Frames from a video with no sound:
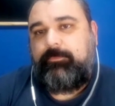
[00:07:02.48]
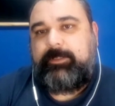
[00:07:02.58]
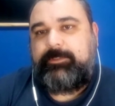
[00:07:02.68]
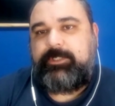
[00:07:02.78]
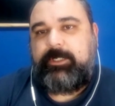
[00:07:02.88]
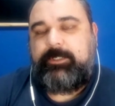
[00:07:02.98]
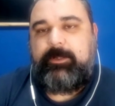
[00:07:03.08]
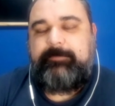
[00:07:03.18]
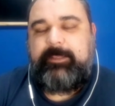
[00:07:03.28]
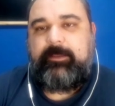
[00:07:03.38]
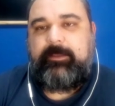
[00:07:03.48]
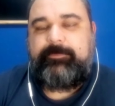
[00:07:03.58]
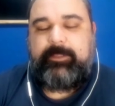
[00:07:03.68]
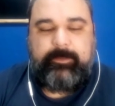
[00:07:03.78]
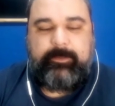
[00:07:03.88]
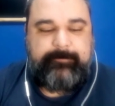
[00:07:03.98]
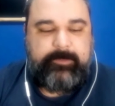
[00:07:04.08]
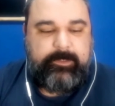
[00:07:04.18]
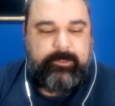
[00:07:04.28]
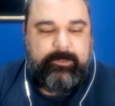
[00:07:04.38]
shortcoming of the
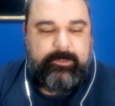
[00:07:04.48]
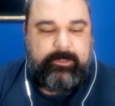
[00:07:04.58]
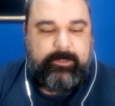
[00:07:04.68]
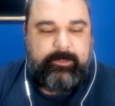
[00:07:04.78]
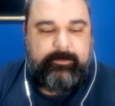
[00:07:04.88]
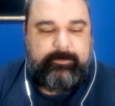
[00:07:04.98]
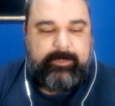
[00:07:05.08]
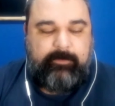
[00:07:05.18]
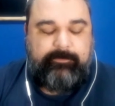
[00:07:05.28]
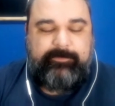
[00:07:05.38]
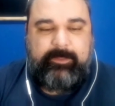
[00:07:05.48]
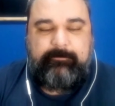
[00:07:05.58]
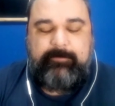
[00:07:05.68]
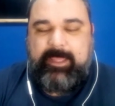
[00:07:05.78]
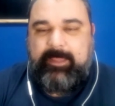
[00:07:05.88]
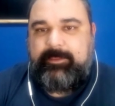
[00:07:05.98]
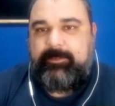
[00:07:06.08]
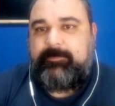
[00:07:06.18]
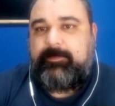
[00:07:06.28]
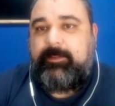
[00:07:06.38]
Delphi
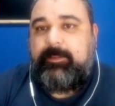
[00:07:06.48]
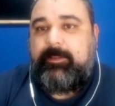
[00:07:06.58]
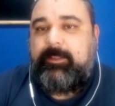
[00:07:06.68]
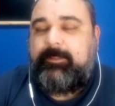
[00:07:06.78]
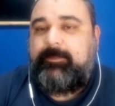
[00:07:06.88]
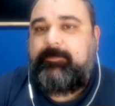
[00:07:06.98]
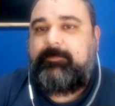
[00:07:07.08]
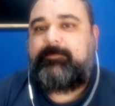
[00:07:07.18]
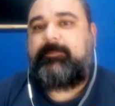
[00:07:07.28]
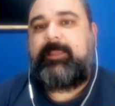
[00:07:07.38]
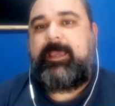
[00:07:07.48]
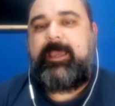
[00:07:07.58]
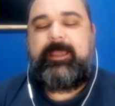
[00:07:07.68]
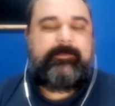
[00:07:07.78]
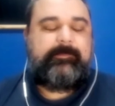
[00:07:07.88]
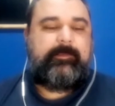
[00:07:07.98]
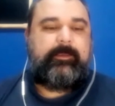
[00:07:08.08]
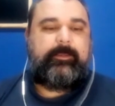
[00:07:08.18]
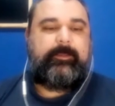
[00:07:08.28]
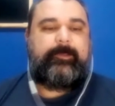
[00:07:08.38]
method is that
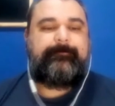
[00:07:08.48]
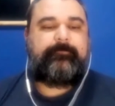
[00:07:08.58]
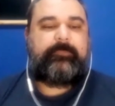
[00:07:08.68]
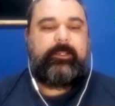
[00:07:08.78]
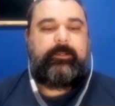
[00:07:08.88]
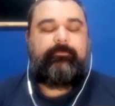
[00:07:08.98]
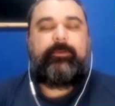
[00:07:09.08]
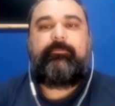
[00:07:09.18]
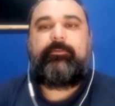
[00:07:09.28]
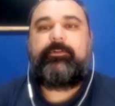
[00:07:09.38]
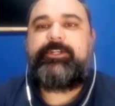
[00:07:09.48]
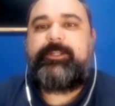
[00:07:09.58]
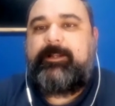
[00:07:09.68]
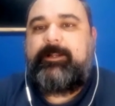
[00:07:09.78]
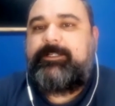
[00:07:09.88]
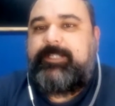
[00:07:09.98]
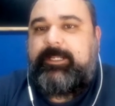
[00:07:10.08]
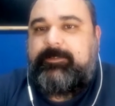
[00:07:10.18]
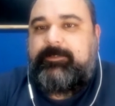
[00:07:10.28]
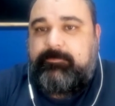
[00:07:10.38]
revolutionary
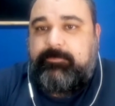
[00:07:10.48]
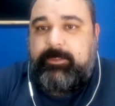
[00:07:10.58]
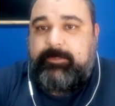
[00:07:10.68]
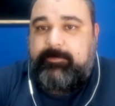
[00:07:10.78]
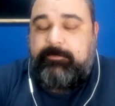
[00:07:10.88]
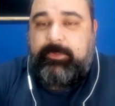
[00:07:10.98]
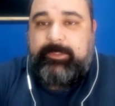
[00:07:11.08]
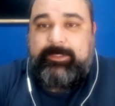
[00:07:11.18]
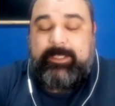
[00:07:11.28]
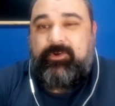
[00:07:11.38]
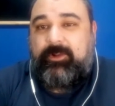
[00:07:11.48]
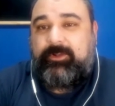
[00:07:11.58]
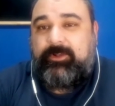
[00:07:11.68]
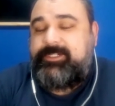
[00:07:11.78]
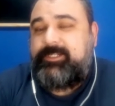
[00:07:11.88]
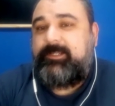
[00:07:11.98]
changes, for example, in technology,